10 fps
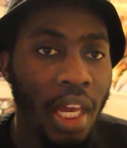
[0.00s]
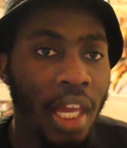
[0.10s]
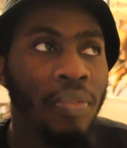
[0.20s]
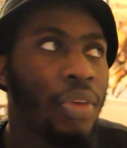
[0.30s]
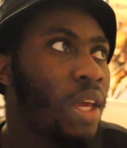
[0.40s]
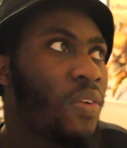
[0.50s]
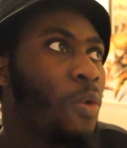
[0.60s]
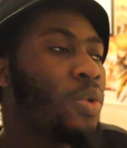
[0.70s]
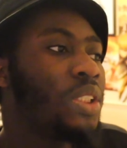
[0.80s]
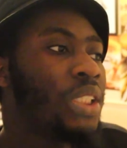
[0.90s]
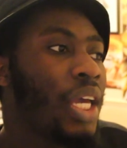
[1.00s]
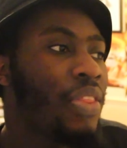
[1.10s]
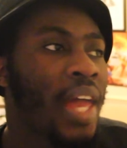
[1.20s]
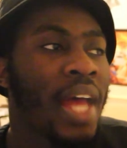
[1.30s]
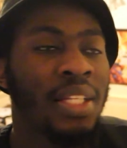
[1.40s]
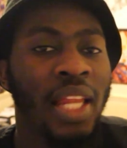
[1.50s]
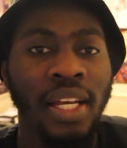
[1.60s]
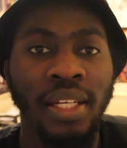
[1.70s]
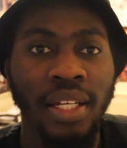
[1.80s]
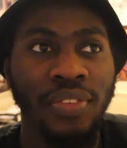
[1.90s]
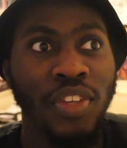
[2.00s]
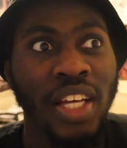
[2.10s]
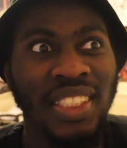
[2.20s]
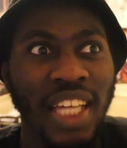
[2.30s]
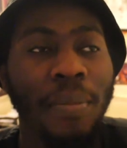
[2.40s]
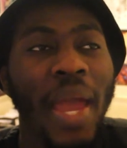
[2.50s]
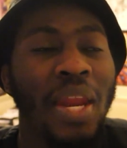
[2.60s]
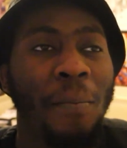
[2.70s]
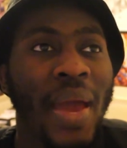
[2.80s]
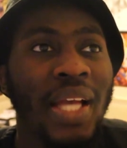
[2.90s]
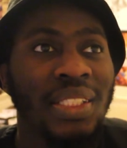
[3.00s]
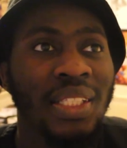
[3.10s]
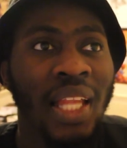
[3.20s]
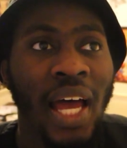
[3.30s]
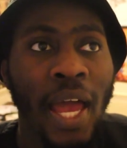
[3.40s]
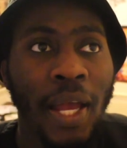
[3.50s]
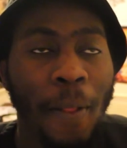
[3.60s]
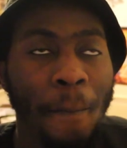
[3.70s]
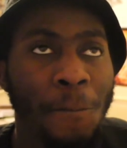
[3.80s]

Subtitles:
If I would say they had like the same animation like